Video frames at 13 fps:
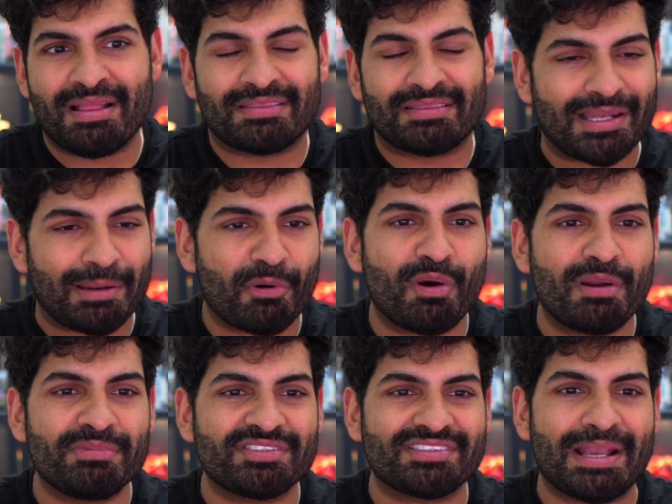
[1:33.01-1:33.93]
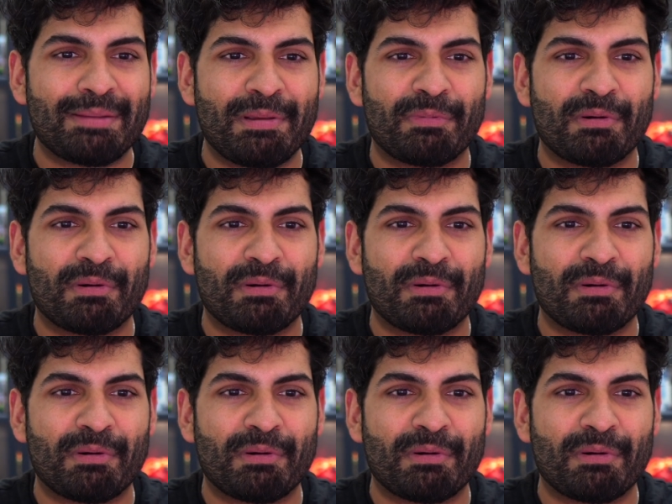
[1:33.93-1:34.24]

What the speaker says: The number one mistake people